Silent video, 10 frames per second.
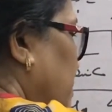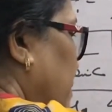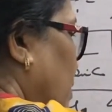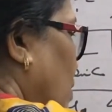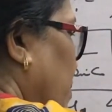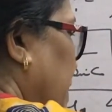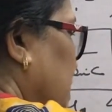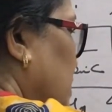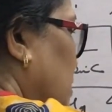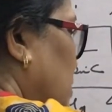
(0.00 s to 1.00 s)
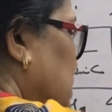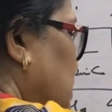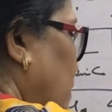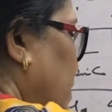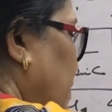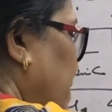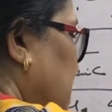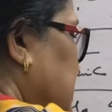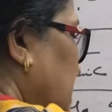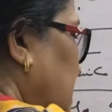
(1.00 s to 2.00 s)
obeying the rules of
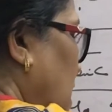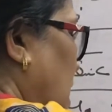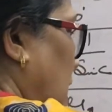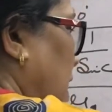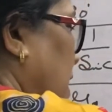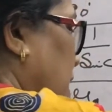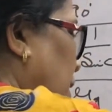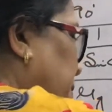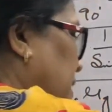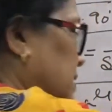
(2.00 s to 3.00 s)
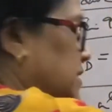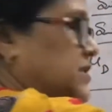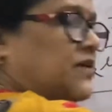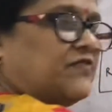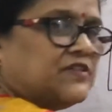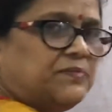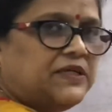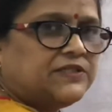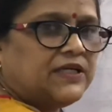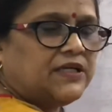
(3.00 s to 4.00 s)
reflection and come at the surface
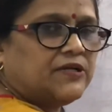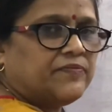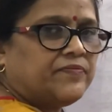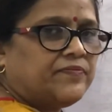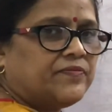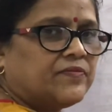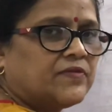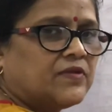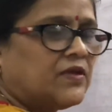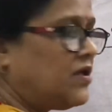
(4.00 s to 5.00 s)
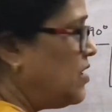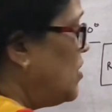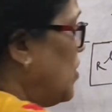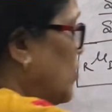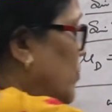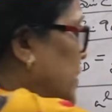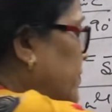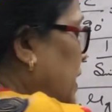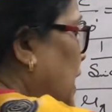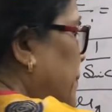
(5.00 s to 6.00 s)
BC. What
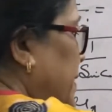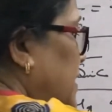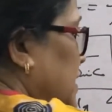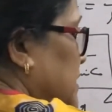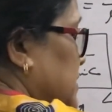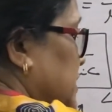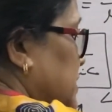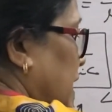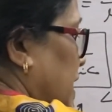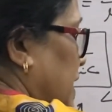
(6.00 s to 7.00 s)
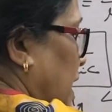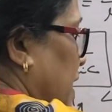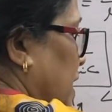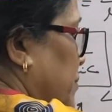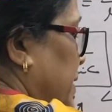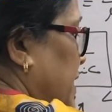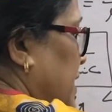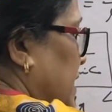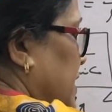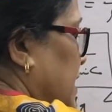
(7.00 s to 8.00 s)
will happen? Since at angle B
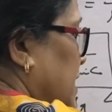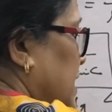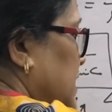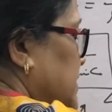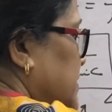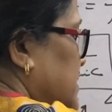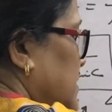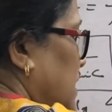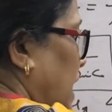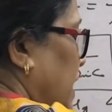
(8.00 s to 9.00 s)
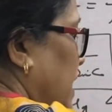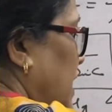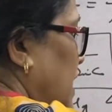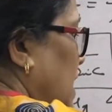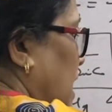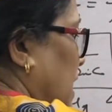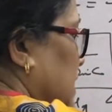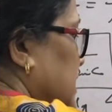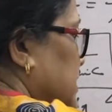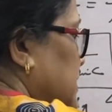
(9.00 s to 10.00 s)
90 degrees angle and
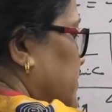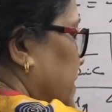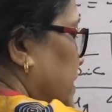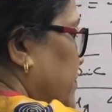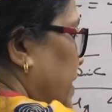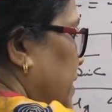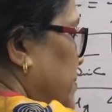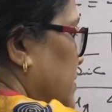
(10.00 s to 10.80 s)
this is 45,